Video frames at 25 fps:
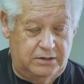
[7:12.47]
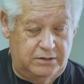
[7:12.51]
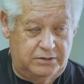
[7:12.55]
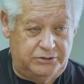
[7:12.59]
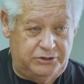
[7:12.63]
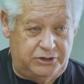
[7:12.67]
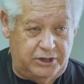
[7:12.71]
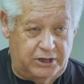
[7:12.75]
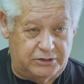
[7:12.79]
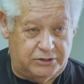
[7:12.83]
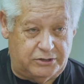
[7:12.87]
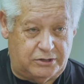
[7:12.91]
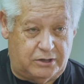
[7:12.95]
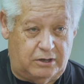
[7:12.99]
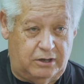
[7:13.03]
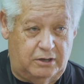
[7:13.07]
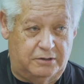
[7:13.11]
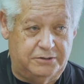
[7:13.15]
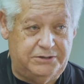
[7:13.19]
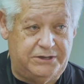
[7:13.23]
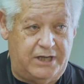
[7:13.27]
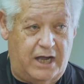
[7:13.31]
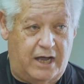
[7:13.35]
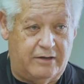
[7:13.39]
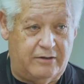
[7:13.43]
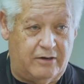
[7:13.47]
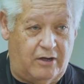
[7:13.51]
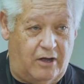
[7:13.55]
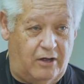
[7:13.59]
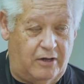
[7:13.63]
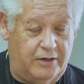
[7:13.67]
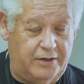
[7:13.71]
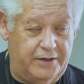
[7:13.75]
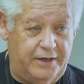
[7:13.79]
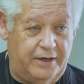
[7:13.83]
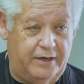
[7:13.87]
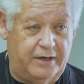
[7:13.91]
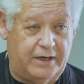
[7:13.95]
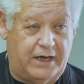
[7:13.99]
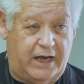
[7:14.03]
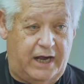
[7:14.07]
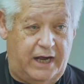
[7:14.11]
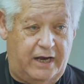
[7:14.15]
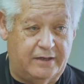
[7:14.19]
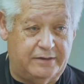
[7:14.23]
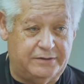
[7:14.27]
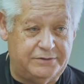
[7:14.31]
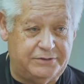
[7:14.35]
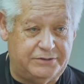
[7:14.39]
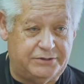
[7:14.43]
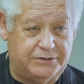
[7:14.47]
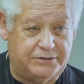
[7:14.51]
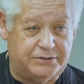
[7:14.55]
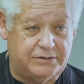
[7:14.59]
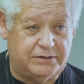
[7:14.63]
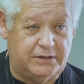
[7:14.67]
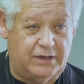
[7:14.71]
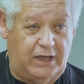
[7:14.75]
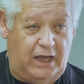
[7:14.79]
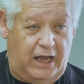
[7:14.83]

just closed out all their accounts